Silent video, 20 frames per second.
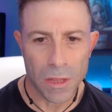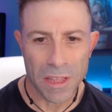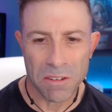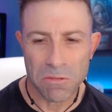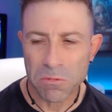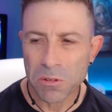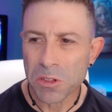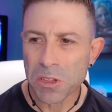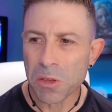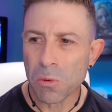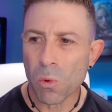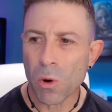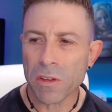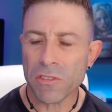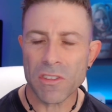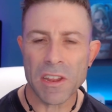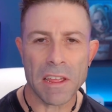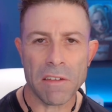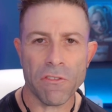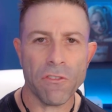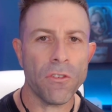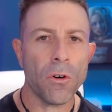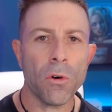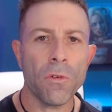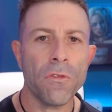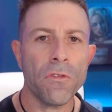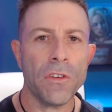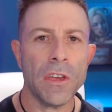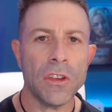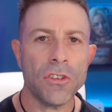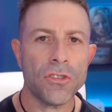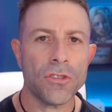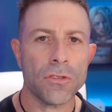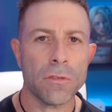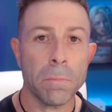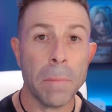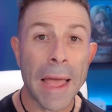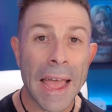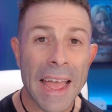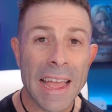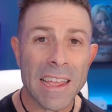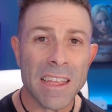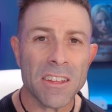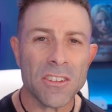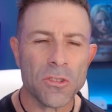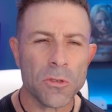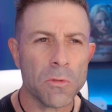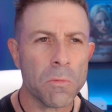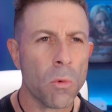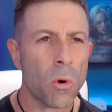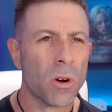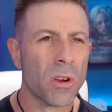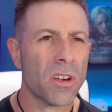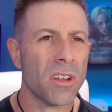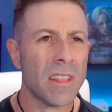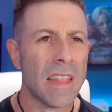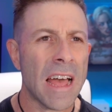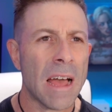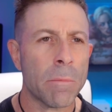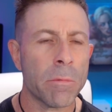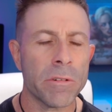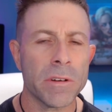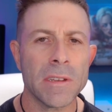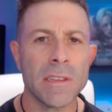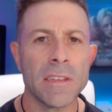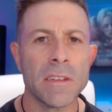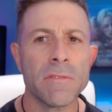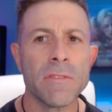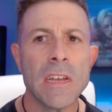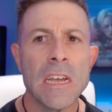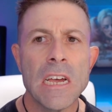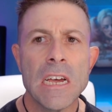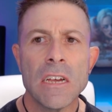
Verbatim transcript: It really wasn't a full-featured package. It was more collaborative.